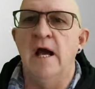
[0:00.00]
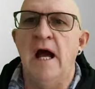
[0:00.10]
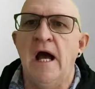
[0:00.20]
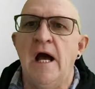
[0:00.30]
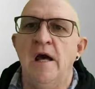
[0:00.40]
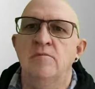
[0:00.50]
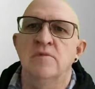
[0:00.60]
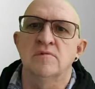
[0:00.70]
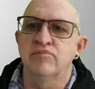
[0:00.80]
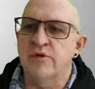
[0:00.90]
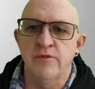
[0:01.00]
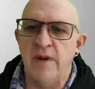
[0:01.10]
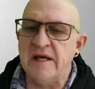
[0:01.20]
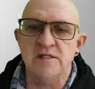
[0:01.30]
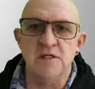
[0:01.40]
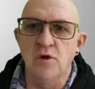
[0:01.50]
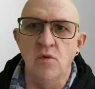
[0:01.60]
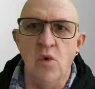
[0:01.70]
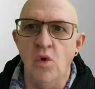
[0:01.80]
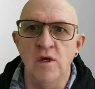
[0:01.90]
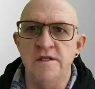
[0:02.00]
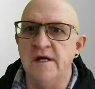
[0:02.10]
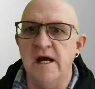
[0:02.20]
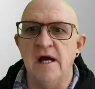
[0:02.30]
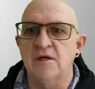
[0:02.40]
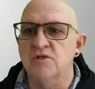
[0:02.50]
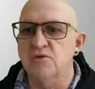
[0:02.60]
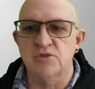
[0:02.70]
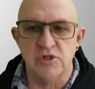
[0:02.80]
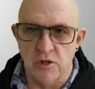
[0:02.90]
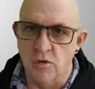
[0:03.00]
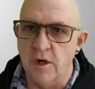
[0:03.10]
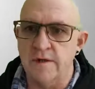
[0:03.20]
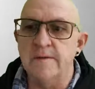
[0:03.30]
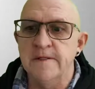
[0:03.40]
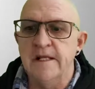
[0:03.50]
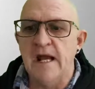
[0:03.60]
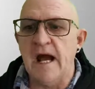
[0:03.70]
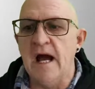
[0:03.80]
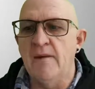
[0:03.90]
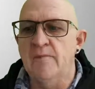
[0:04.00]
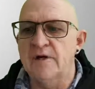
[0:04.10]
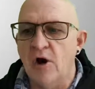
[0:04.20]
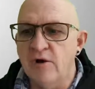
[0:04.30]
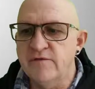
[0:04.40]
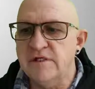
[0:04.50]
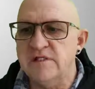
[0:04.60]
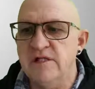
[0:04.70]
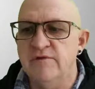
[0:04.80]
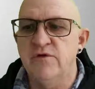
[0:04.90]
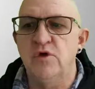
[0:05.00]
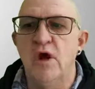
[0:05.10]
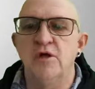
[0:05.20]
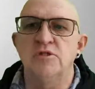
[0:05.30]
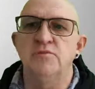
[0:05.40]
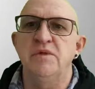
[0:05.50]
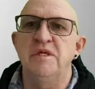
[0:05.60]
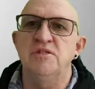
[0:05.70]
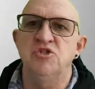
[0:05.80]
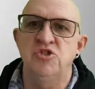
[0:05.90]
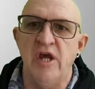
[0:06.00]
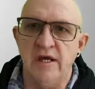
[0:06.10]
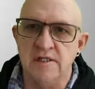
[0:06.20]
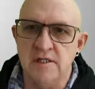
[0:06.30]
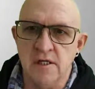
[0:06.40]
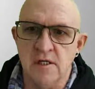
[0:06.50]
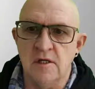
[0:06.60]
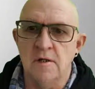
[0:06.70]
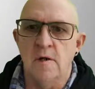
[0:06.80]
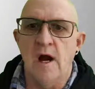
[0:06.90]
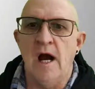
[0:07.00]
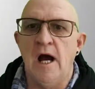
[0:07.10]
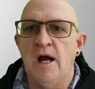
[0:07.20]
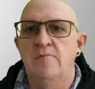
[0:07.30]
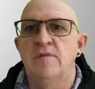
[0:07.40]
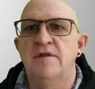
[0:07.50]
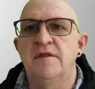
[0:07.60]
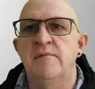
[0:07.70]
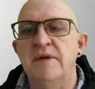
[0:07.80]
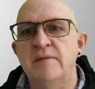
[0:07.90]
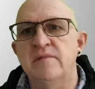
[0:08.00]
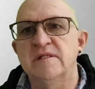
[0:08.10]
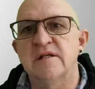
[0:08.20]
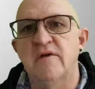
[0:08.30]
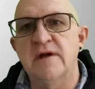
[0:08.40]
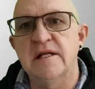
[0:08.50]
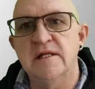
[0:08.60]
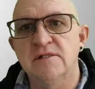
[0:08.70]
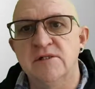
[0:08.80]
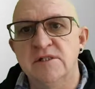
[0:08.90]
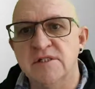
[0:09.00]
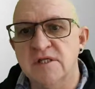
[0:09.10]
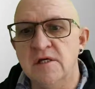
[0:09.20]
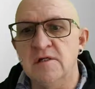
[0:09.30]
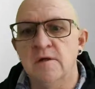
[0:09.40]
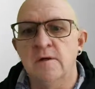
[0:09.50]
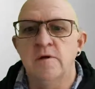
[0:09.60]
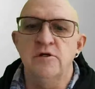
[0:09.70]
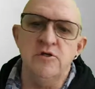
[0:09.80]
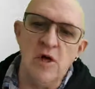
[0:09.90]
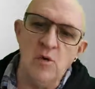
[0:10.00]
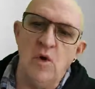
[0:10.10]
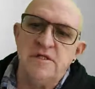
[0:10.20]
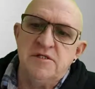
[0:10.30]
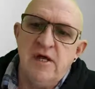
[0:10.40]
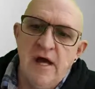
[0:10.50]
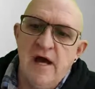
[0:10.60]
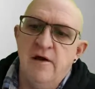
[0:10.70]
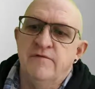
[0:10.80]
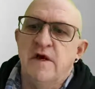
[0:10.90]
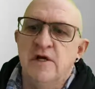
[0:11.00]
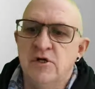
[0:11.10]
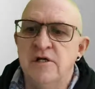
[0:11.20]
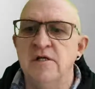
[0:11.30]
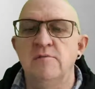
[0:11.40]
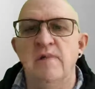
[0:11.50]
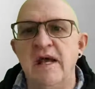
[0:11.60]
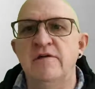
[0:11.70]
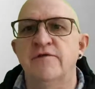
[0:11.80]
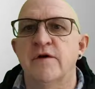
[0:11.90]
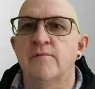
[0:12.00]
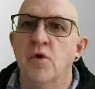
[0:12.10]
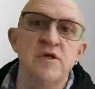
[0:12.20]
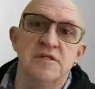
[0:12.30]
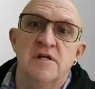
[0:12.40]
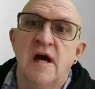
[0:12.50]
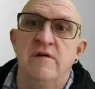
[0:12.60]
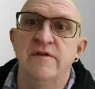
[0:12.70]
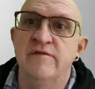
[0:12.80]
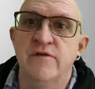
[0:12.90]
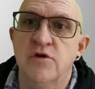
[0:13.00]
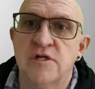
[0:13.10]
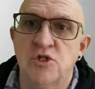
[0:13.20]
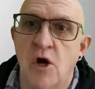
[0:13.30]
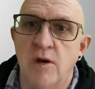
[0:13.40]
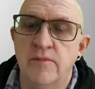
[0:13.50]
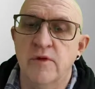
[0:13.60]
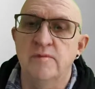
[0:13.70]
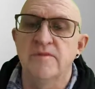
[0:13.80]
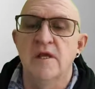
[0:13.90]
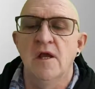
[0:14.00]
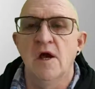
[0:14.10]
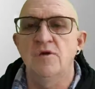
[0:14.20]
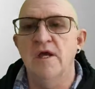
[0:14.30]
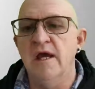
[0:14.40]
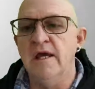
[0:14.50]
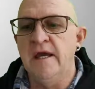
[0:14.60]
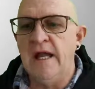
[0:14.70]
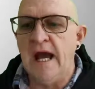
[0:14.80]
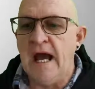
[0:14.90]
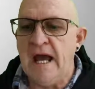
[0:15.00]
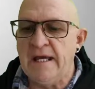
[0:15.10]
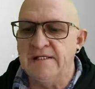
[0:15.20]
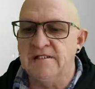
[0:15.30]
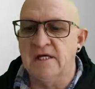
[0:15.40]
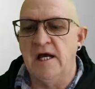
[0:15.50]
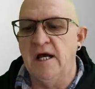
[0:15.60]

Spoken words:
you're painting a wall in the house or so on. But obviously if you're going to be injecting the pigment directly into the skin, you don't want to have a green made from poison ivy, for example. Okay, and